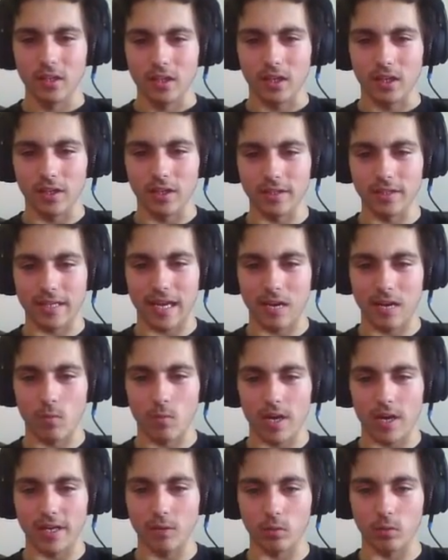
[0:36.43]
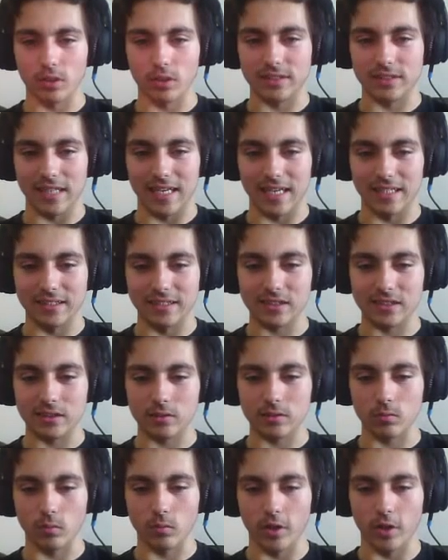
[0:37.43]
I don't care what anyone says.
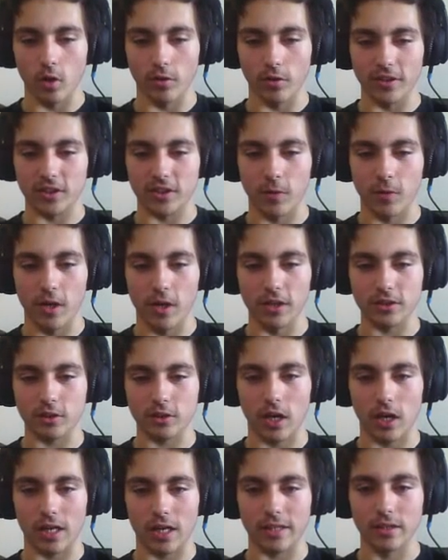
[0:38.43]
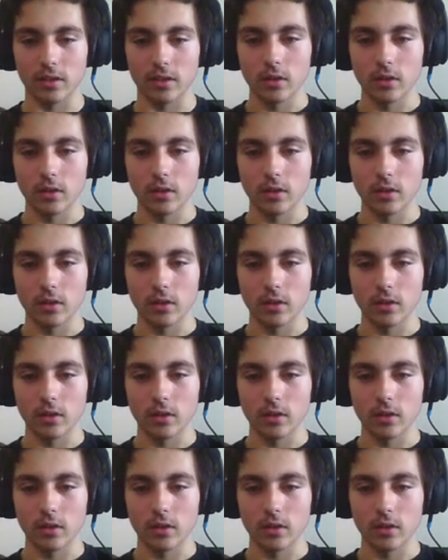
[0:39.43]
We got this first try.